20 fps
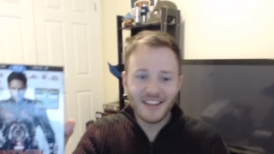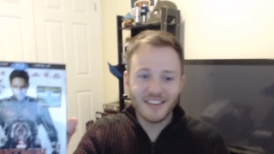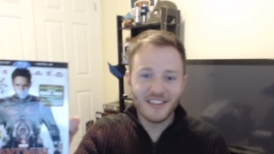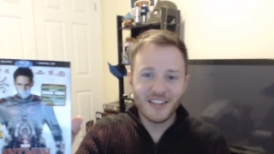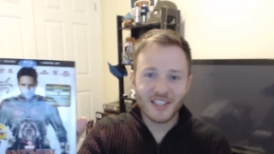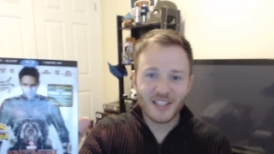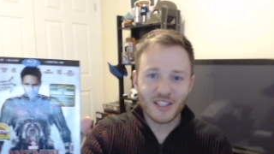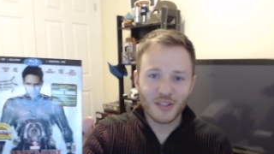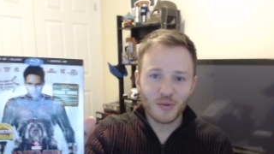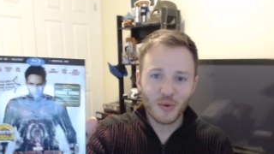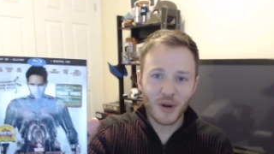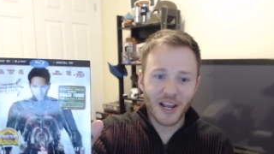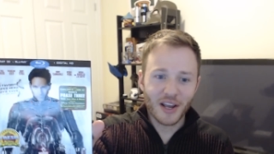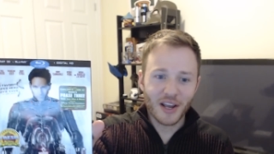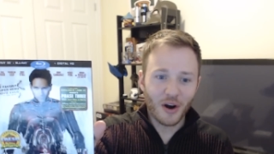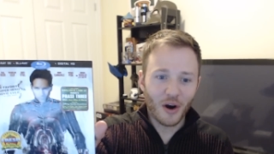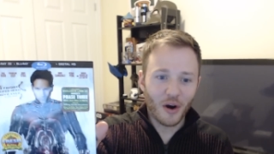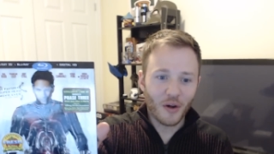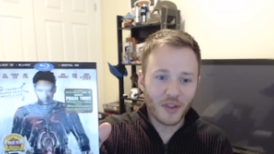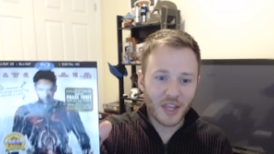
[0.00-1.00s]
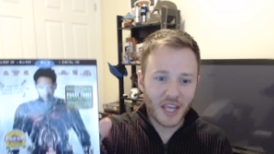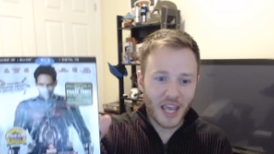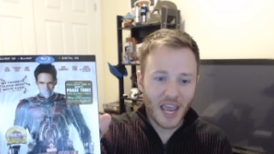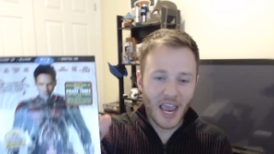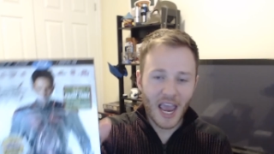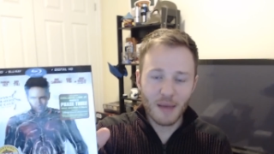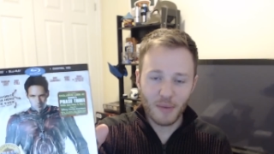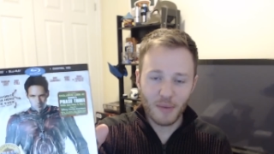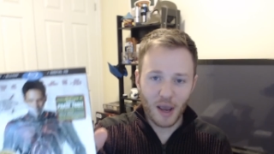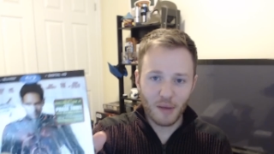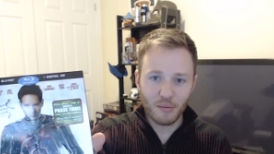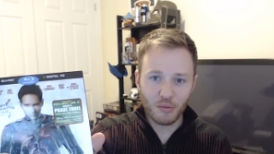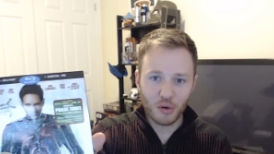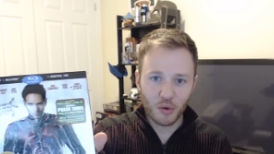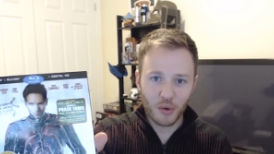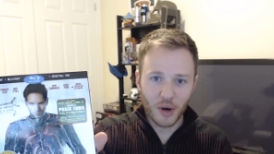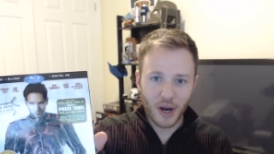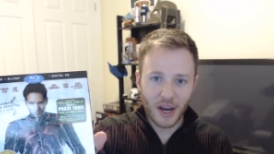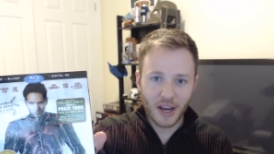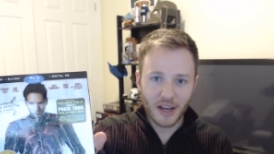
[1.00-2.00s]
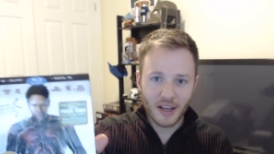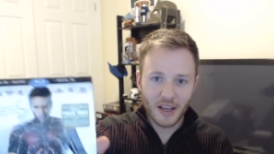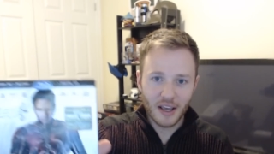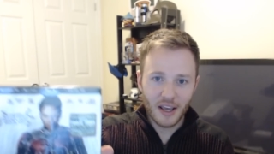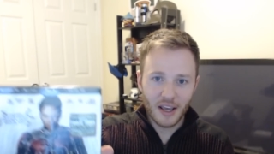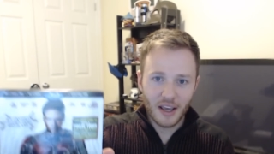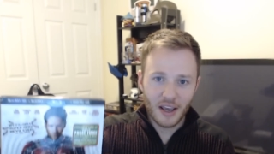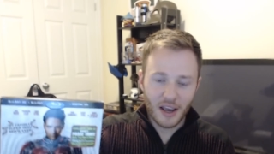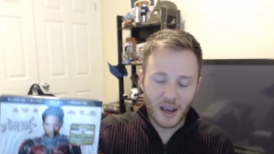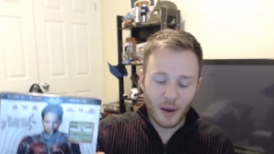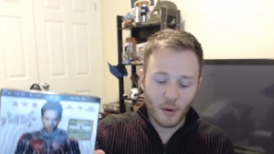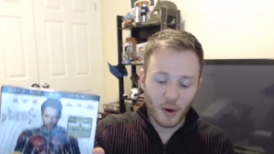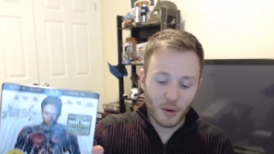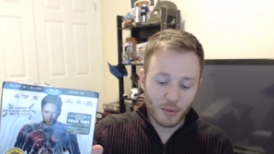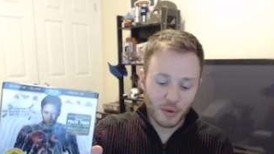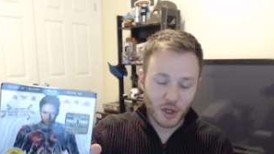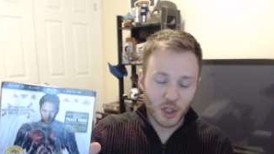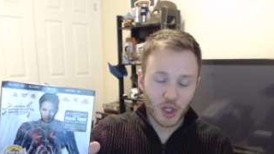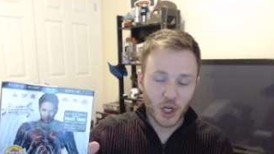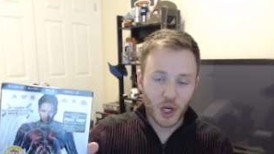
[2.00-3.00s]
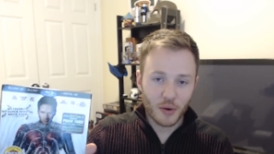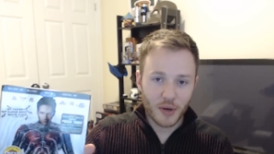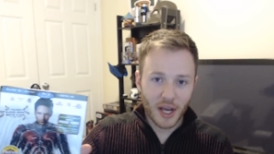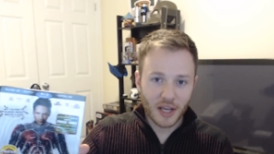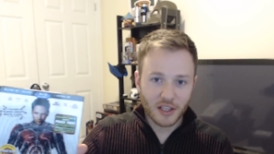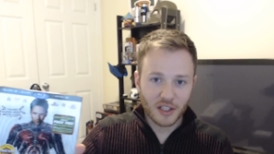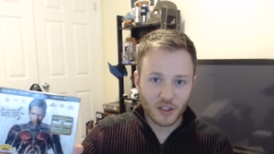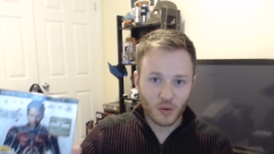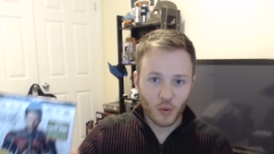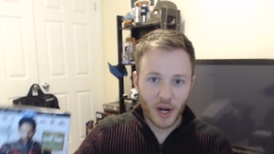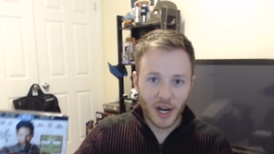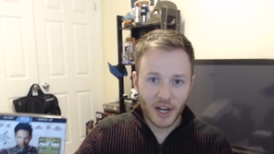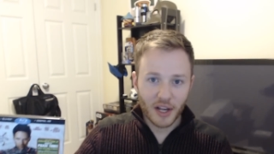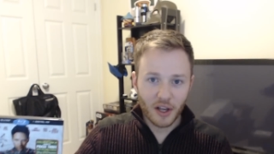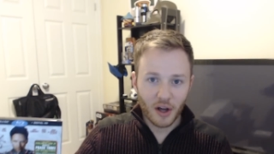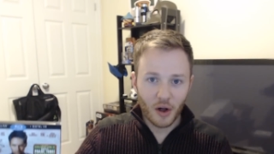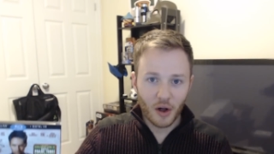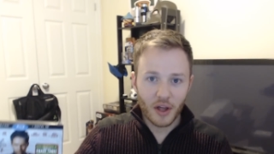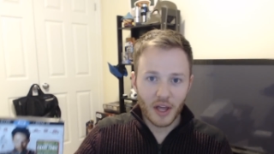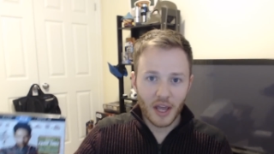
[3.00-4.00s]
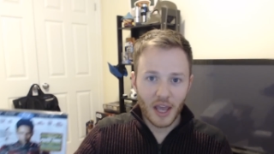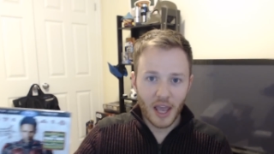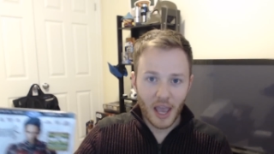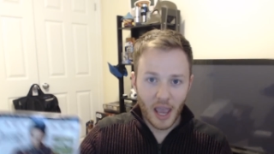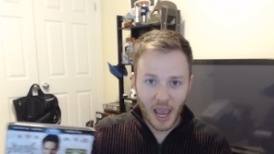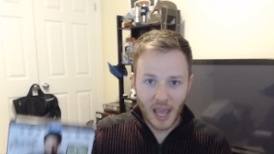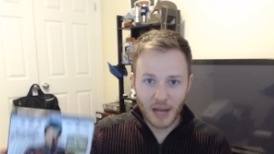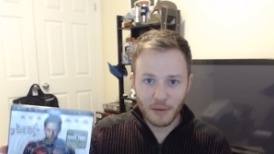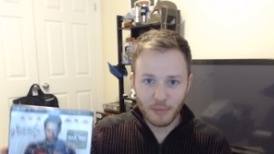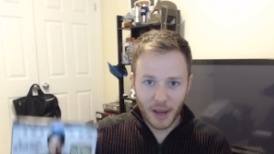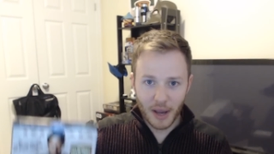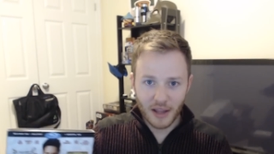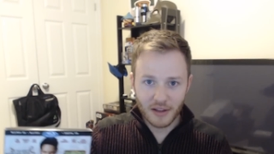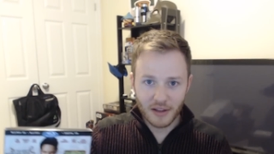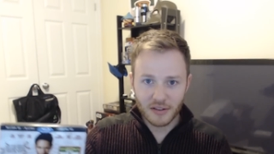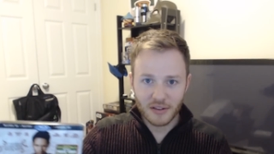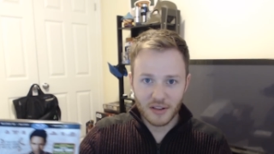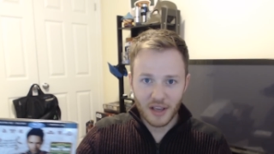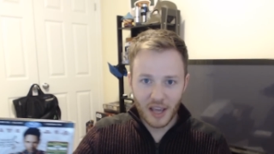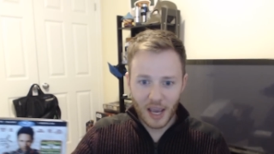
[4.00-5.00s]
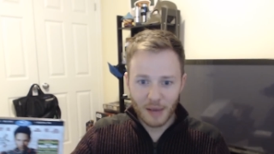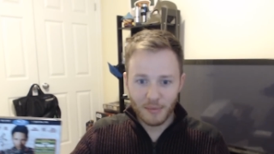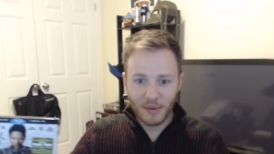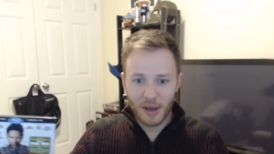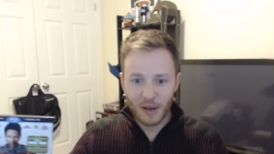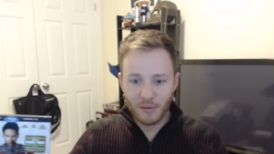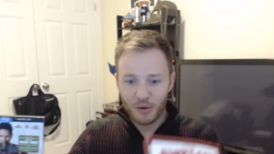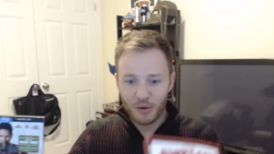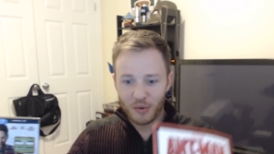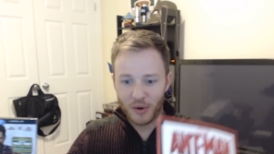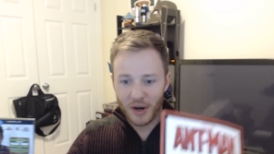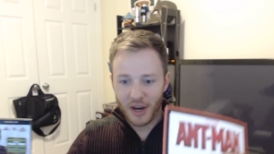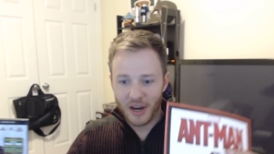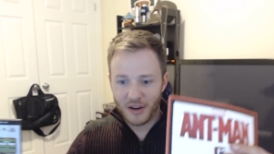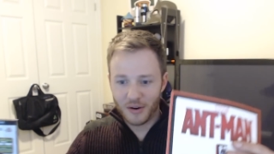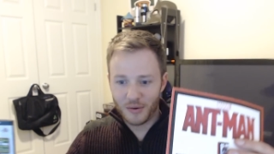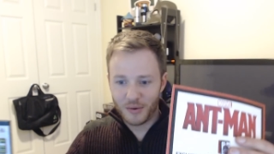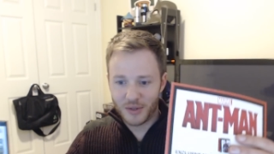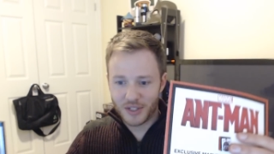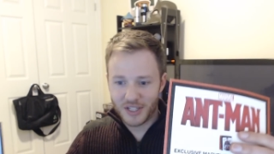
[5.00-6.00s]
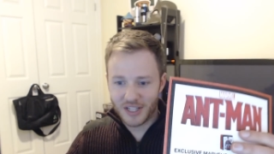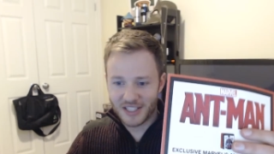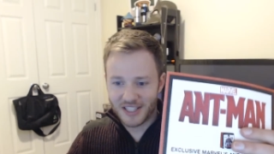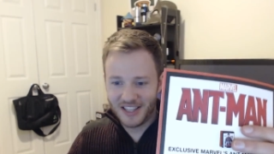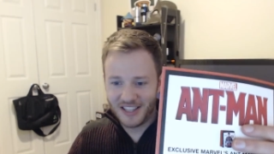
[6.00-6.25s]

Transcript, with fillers: this is what I call the Ant Man Blu-ray, and what I'm going to show you next is what I call Ant Man's Ant Man Blu-ray, which is